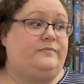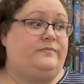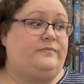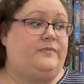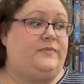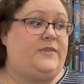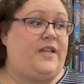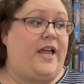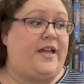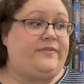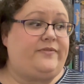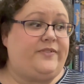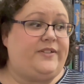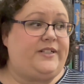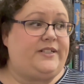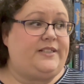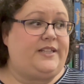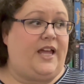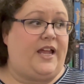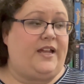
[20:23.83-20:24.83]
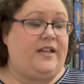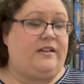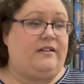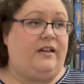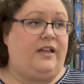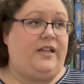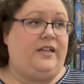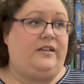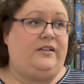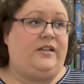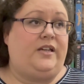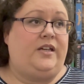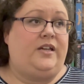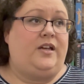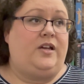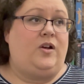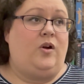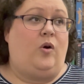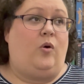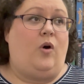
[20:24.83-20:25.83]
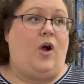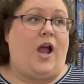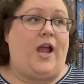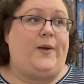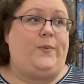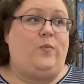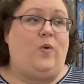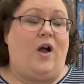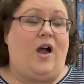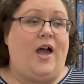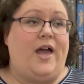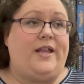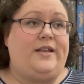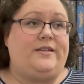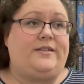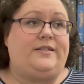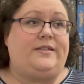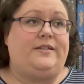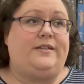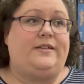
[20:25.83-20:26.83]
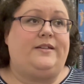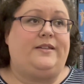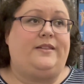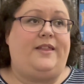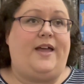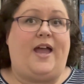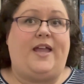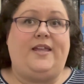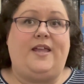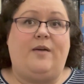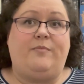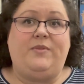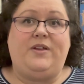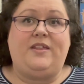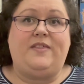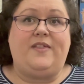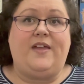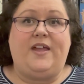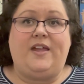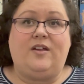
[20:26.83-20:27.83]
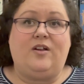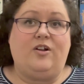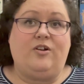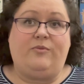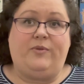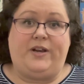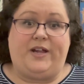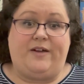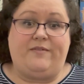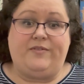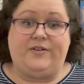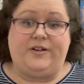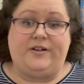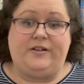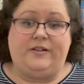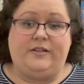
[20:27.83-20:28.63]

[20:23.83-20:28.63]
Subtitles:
F it. Like I want that yummy thing or whatever.